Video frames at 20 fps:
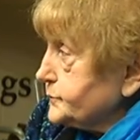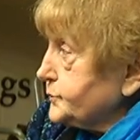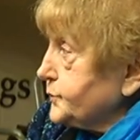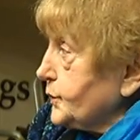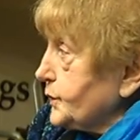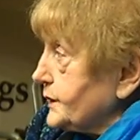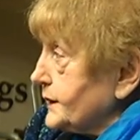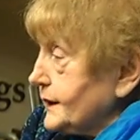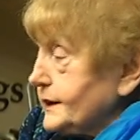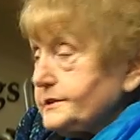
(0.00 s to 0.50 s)

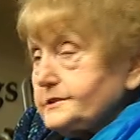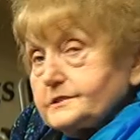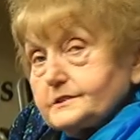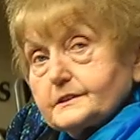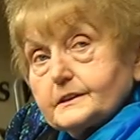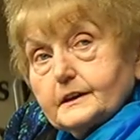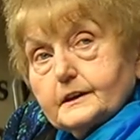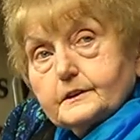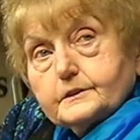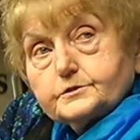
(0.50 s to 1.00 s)
for
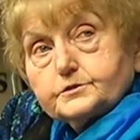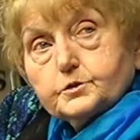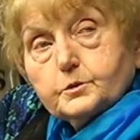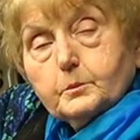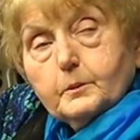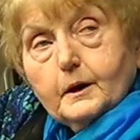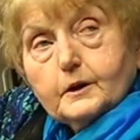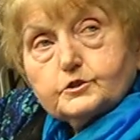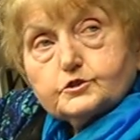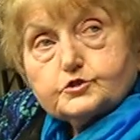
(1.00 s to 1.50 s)
listening to
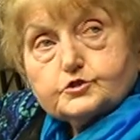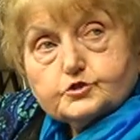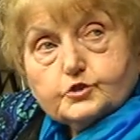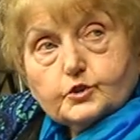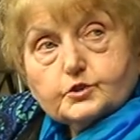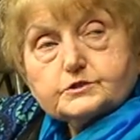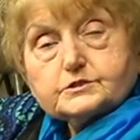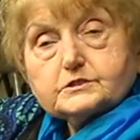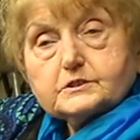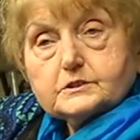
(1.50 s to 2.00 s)
my
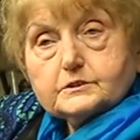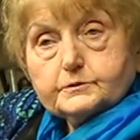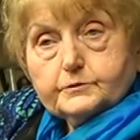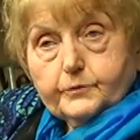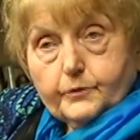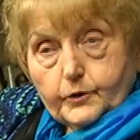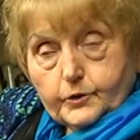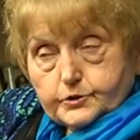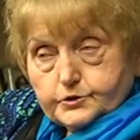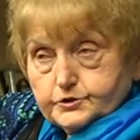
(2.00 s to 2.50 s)

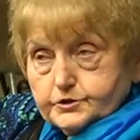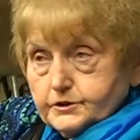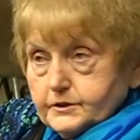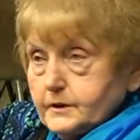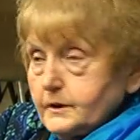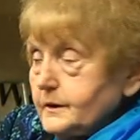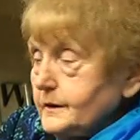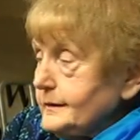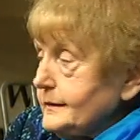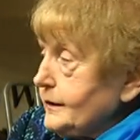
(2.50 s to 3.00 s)
shortened
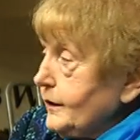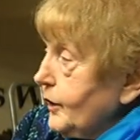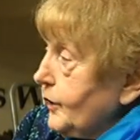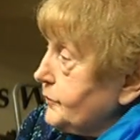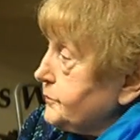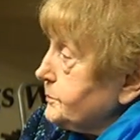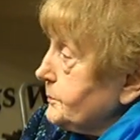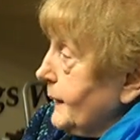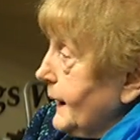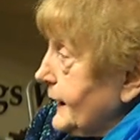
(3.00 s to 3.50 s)
version
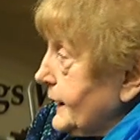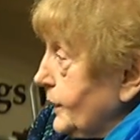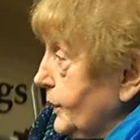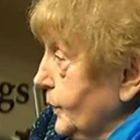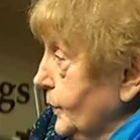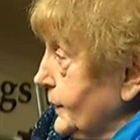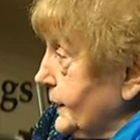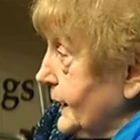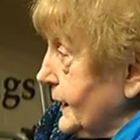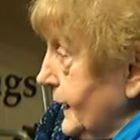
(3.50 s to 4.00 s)
of my
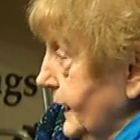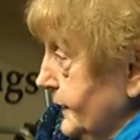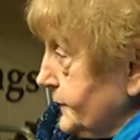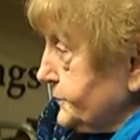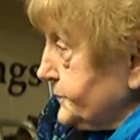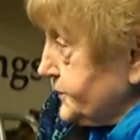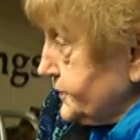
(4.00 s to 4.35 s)
long life